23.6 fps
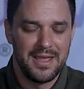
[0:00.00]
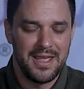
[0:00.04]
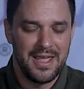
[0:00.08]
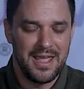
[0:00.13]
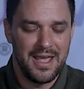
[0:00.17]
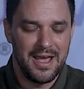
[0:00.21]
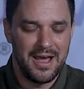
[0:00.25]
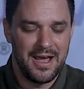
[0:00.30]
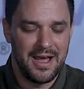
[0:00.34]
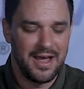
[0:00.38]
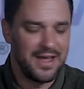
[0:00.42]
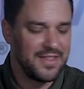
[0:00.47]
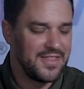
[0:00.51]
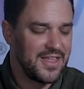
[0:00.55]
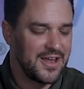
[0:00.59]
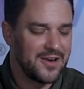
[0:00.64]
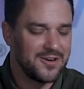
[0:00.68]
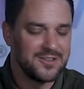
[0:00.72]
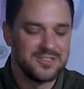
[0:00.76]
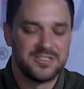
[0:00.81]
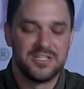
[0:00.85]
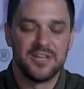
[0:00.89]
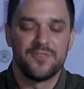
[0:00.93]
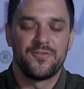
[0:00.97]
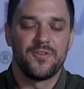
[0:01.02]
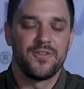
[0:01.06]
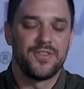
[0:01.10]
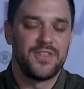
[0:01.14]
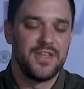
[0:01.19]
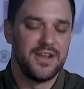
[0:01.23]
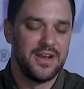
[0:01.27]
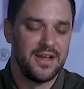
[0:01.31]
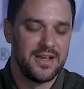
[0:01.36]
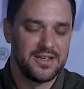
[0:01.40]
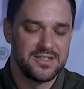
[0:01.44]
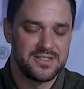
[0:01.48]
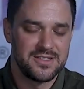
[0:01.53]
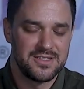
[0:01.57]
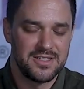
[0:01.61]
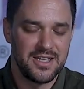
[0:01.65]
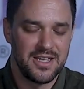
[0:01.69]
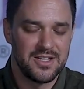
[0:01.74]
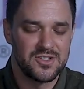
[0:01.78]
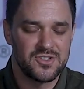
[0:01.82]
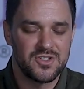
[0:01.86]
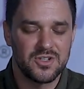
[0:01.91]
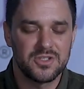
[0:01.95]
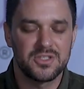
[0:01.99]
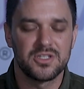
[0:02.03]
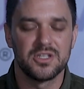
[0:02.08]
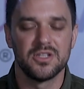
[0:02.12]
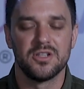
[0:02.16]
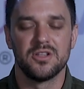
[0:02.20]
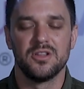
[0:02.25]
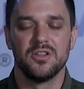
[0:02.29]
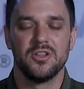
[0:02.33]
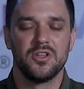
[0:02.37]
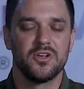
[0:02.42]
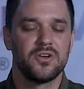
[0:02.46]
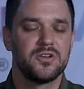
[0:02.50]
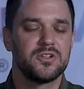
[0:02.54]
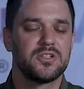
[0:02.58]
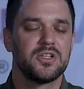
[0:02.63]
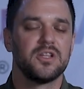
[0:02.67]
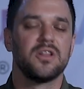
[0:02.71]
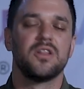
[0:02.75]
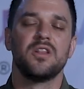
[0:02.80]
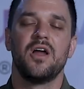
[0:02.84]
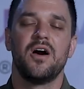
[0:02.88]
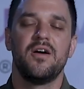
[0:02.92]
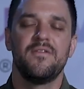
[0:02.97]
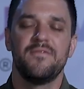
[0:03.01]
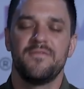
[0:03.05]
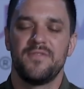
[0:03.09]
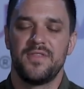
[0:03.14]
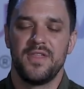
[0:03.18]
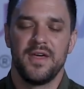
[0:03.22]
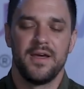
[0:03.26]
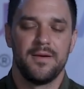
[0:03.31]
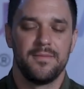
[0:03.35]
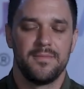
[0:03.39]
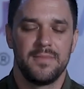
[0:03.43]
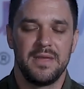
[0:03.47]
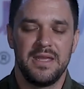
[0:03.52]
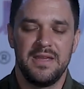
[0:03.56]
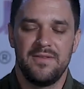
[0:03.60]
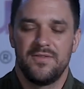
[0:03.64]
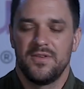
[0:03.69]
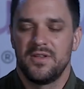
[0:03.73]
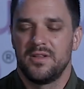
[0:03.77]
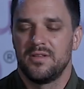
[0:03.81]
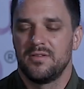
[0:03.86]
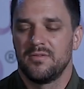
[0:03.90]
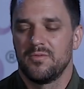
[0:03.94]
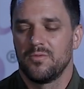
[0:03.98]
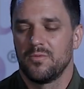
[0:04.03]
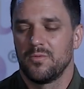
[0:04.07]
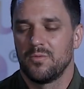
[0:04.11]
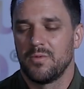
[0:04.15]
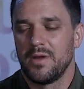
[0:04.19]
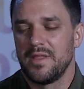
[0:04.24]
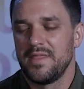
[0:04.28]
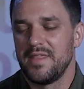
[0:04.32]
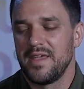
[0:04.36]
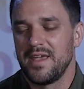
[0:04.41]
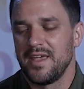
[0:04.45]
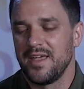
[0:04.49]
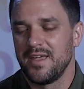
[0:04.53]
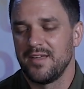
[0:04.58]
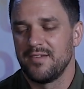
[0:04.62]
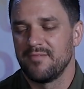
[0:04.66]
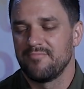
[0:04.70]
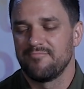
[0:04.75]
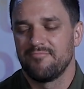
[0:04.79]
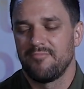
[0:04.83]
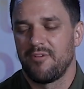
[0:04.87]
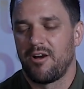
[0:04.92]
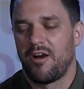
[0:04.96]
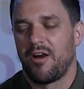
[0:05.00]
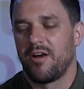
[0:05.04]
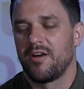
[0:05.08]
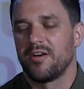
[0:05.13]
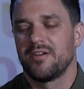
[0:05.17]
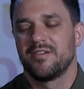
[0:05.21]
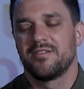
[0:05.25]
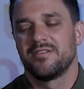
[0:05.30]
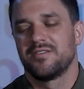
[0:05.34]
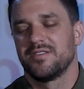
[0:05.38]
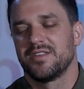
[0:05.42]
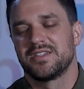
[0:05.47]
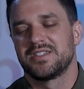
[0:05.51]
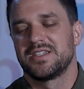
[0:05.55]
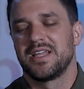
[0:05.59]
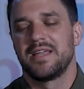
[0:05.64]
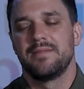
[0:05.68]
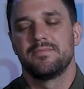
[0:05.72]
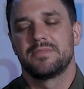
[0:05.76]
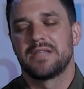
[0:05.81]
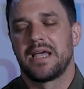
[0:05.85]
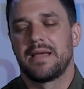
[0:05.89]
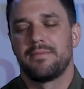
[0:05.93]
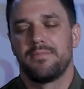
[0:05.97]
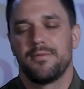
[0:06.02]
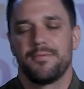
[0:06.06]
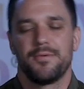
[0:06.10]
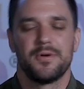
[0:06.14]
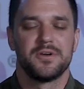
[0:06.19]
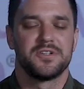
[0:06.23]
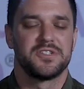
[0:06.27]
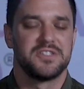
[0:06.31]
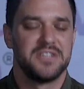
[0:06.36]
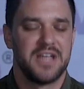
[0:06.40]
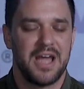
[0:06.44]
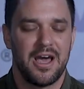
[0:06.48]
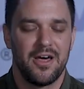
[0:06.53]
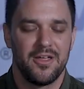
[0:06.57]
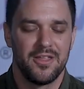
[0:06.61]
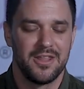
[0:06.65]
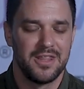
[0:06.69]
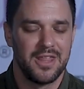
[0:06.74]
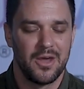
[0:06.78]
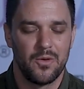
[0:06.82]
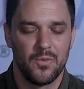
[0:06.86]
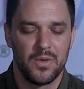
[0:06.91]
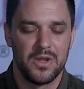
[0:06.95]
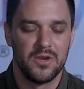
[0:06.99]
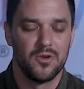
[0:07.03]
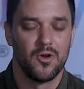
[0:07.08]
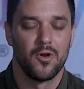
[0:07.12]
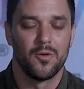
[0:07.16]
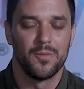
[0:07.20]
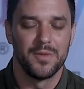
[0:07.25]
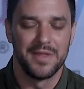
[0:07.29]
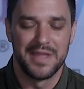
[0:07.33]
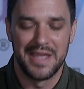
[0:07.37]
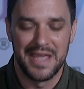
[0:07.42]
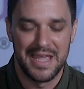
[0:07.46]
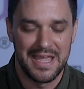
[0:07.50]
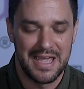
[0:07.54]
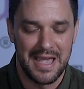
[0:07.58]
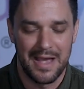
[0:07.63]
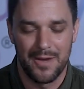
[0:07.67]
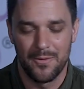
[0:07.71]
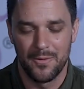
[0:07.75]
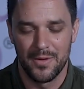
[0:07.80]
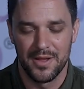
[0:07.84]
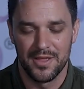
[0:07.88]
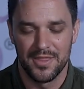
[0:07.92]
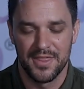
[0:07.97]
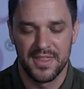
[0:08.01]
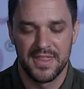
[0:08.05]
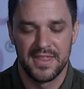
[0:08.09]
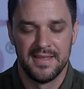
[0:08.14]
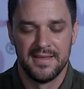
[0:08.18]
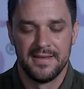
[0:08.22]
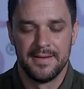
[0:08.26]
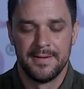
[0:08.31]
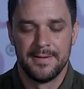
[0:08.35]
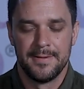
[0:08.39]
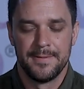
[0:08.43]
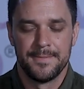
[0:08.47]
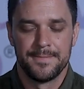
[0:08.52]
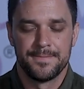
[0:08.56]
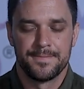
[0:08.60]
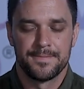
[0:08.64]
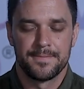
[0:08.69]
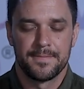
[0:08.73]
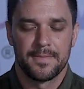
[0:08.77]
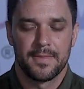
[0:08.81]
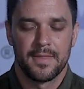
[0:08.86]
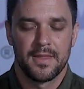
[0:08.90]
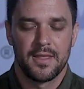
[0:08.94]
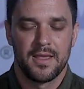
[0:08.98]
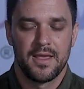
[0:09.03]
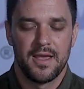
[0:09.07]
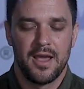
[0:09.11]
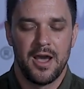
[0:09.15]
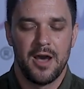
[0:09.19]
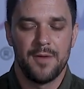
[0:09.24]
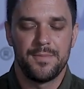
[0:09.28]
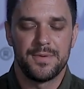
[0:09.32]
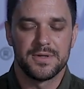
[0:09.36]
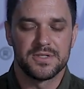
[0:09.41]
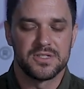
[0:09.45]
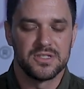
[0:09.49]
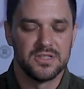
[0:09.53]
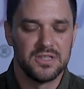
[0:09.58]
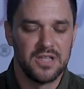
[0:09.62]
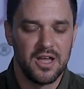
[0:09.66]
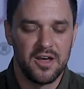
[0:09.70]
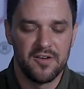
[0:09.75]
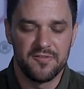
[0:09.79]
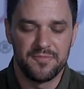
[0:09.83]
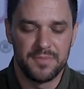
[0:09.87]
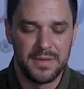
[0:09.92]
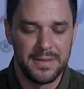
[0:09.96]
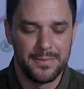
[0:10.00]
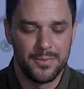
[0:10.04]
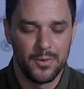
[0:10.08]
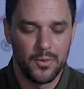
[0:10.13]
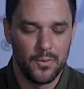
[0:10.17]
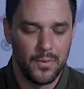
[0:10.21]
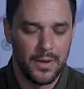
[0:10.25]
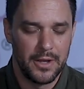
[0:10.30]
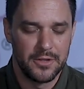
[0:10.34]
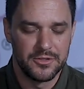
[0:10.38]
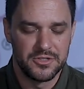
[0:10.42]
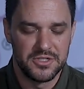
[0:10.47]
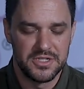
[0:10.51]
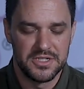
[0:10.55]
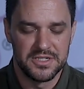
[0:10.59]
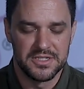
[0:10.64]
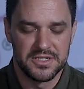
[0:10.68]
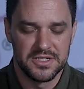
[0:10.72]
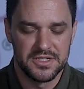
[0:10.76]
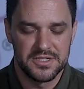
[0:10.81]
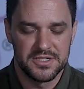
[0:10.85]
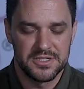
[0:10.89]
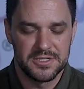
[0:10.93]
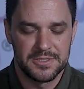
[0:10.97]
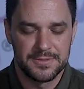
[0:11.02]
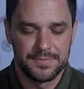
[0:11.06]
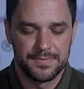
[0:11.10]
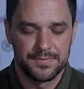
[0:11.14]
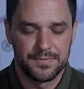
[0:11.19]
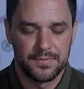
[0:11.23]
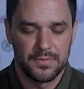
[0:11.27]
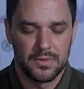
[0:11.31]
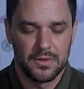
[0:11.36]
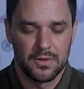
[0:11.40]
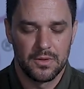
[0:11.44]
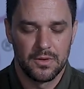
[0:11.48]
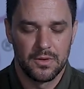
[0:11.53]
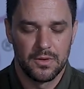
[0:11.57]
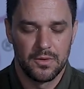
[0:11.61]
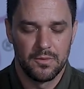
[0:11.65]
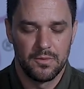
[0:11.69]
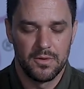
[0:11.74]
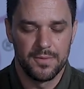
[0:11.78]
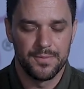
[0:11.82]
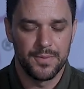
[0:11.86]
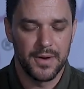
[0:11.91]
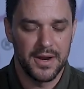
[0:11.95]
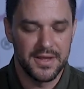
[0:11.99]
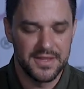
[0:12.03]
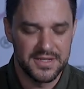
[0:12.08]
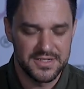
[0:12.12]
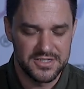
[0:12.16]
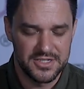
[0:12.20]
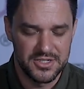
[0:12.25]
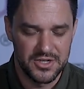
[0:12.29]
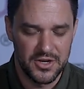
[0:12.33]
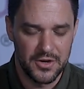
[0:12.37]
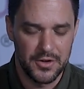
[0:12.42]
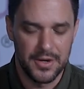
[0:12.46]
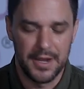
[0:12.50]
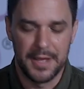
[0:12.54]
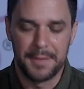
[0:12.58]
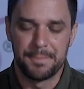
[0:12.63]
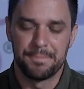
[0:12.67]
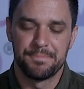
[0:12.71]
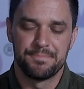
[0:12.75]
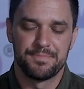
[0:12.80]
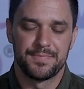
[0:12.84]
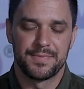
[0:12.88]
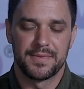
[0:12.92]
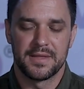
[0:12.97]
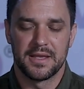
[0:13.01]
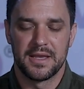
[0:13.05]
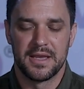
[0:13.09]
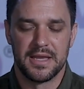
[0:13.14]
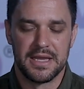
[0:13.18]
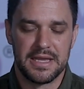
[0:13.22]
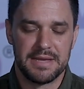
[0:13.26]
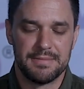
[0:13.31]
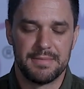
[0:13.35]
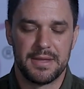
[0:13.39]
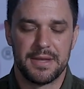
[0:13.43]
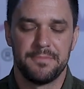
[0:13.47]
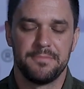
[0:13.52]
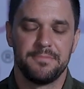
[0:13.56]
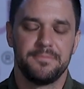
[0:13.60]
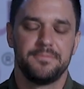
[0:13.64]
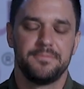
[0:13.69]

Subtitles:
that are different than us and start to learn to love them even when they aren't the same type of personality that we normally hang out with. Help us love people well, Jesus. We pray this in your name. Amen.